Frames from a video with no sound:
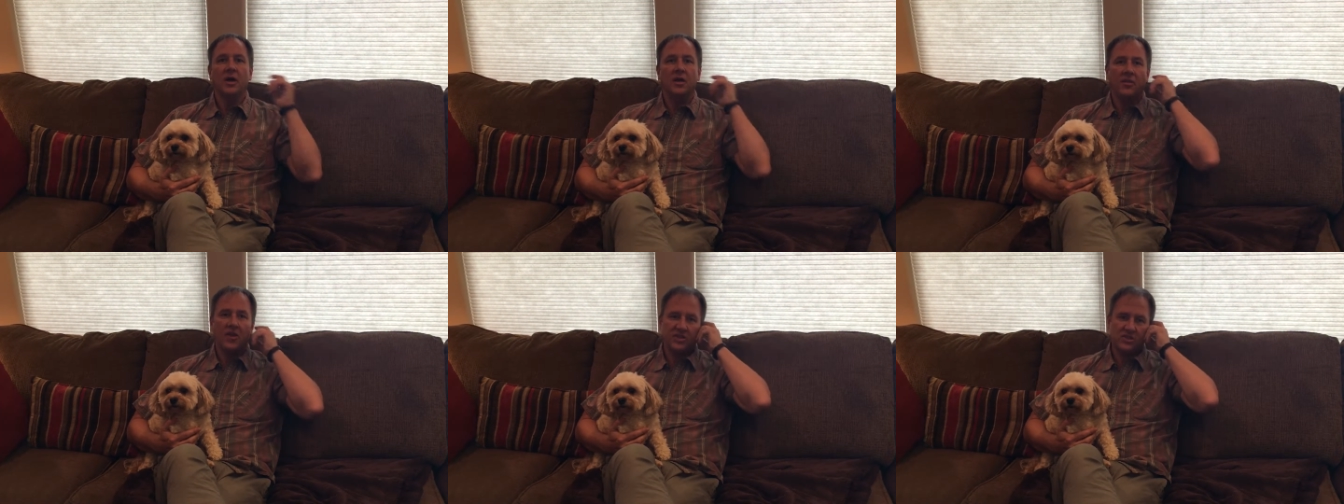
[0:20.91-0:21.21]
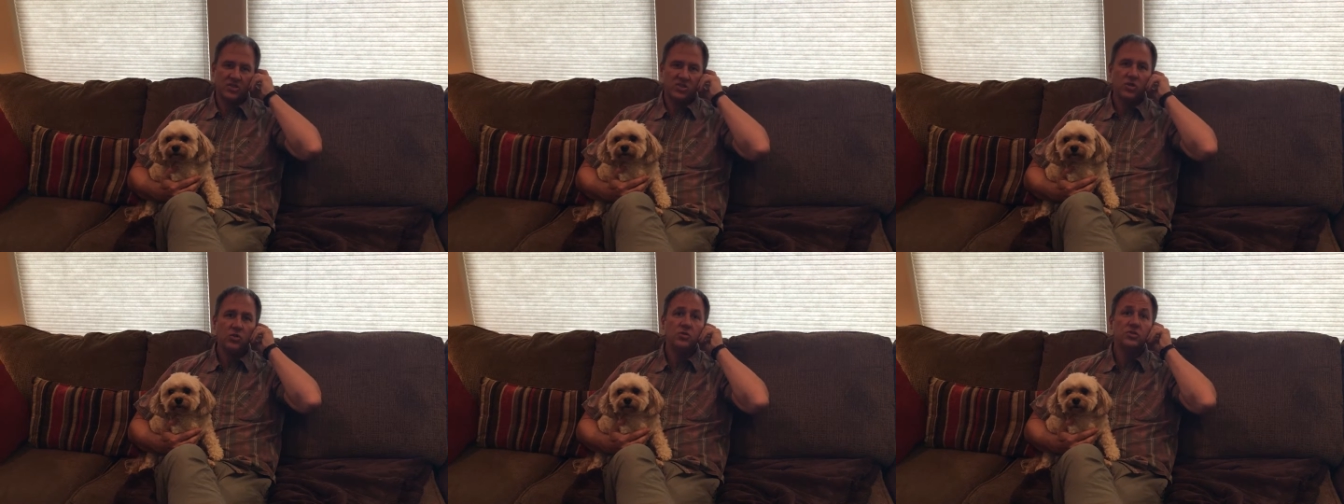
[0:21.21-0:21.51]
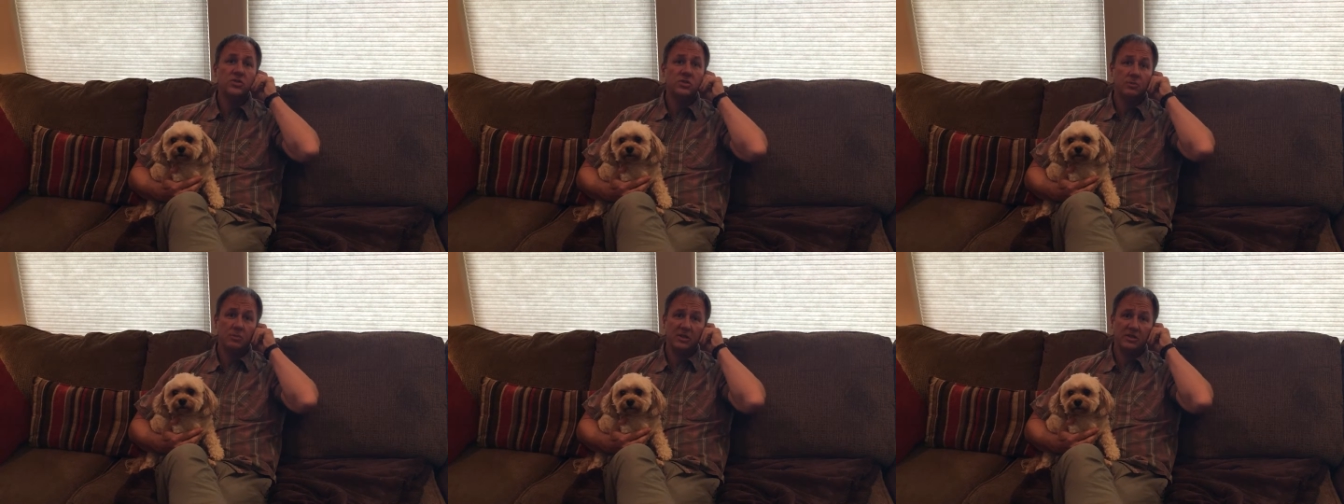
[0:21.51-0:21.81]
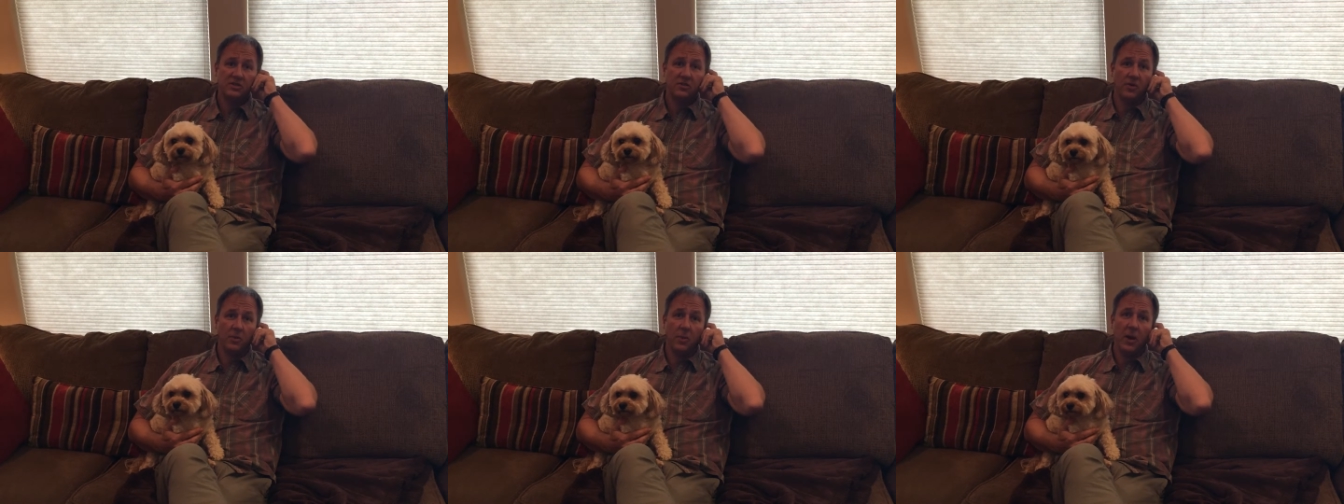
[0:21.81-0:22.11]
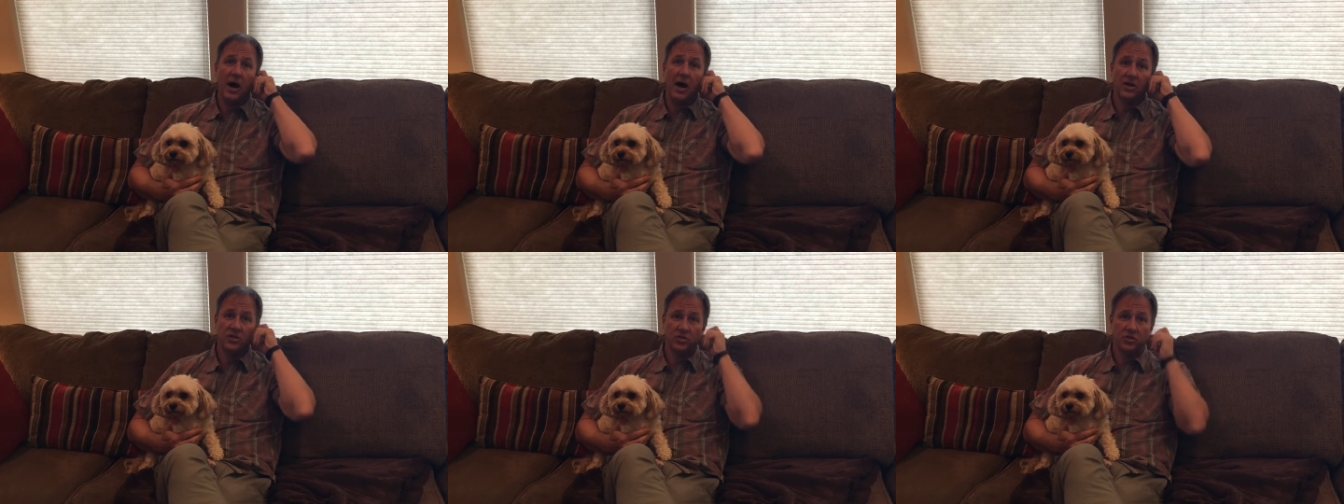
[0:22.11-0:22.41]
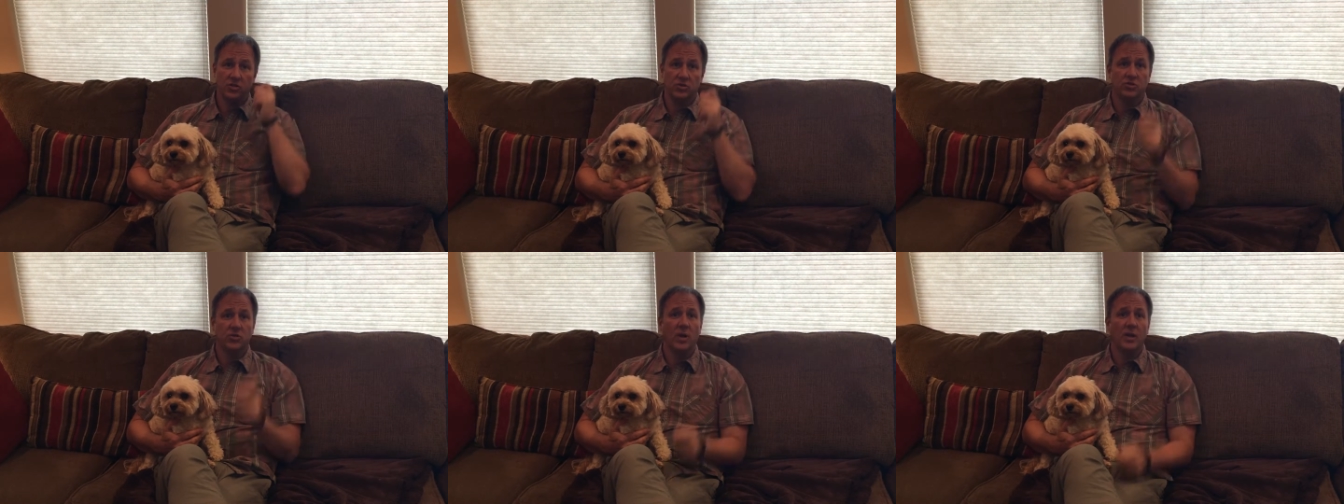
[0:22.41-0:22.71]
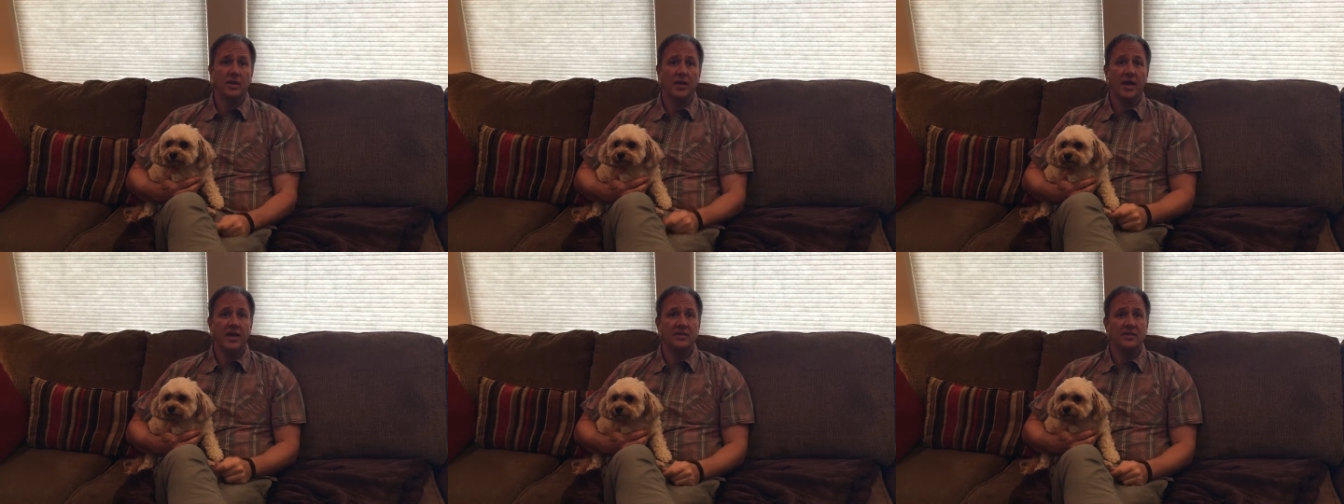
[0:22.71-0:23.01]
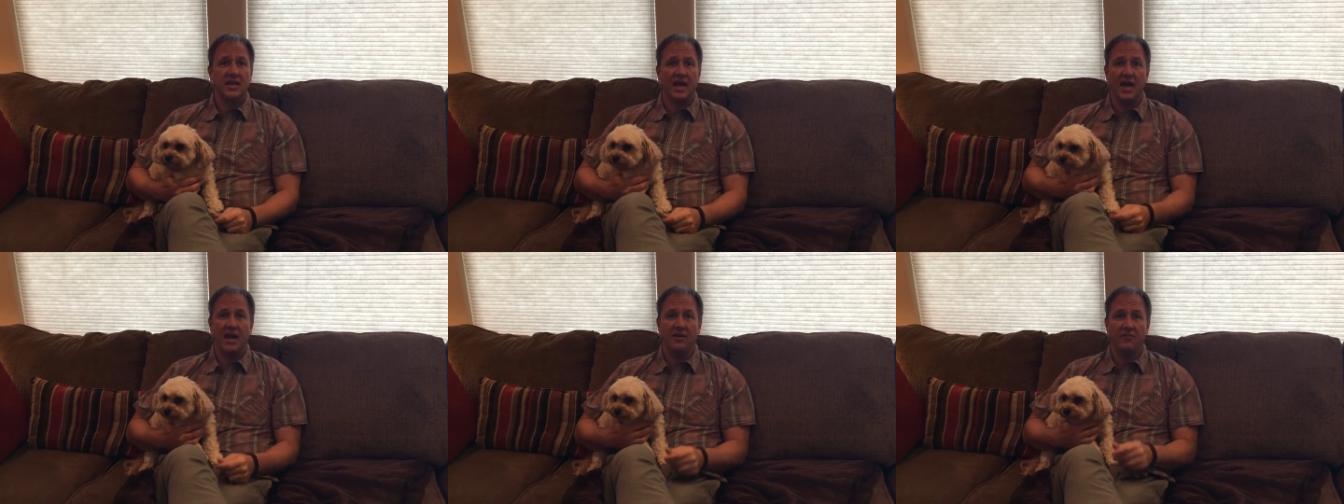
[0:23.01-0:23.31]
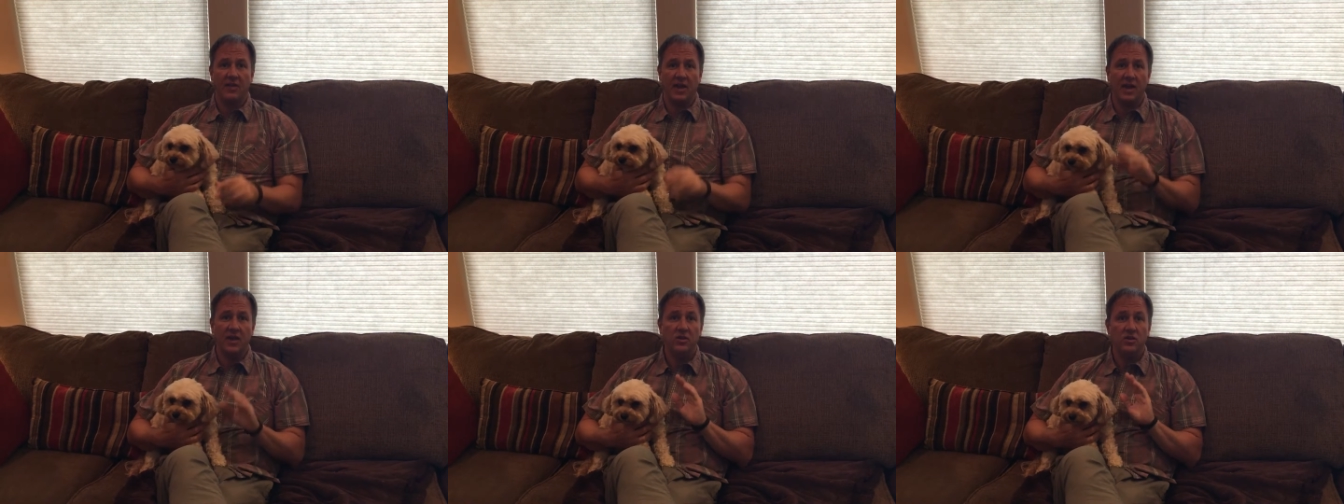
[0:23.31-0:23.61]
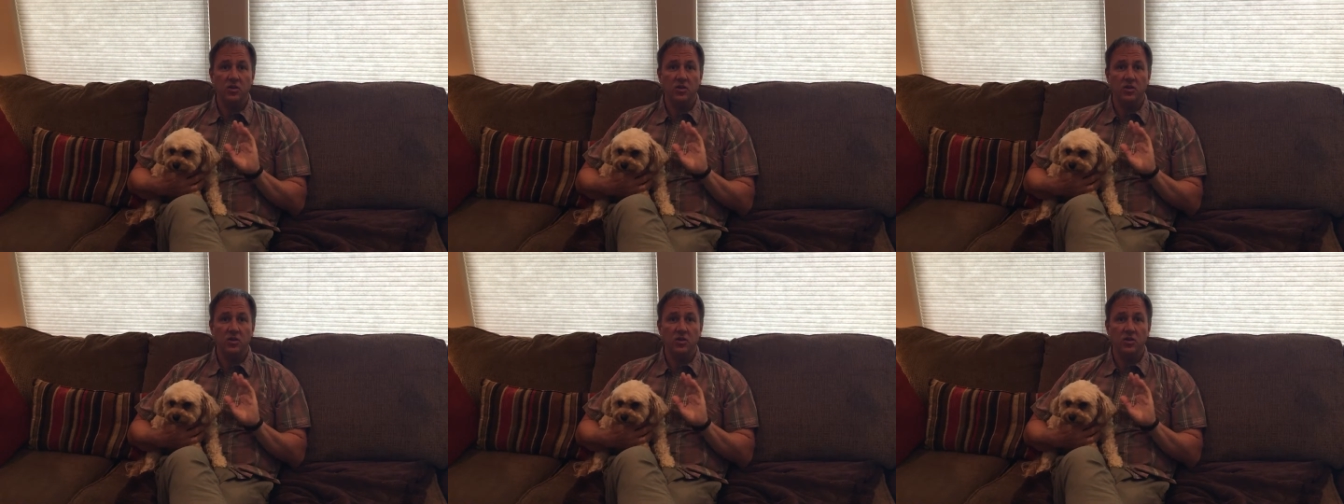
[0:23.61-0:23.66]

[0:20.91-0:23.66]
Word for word: That's too submissive a posture, so I'd like to have